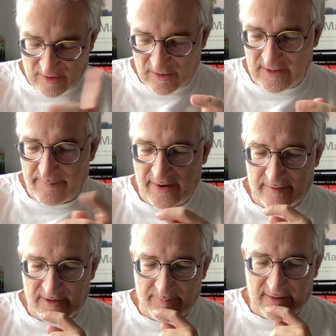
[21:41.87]
earlier bit I
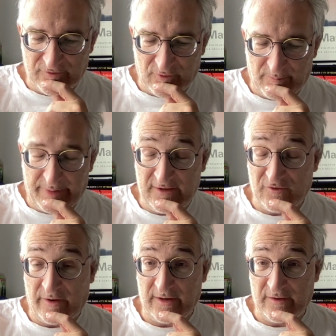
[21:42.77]
read about sort of
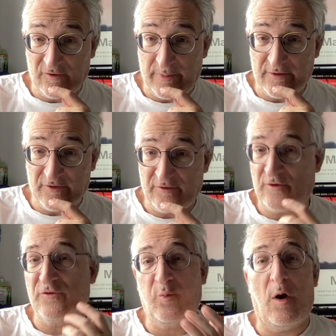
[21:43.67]
peacetime conspiracies,
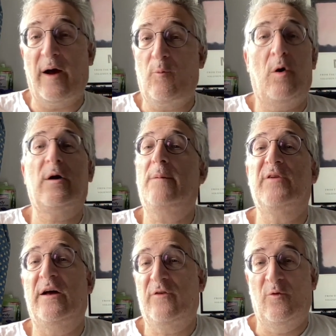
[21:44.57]
because what what comes
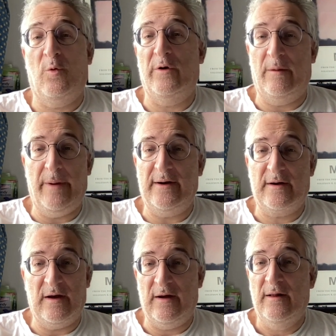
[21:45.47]
out of the war in
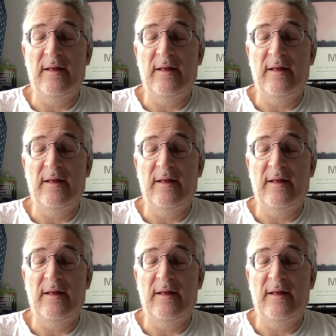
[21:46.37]
America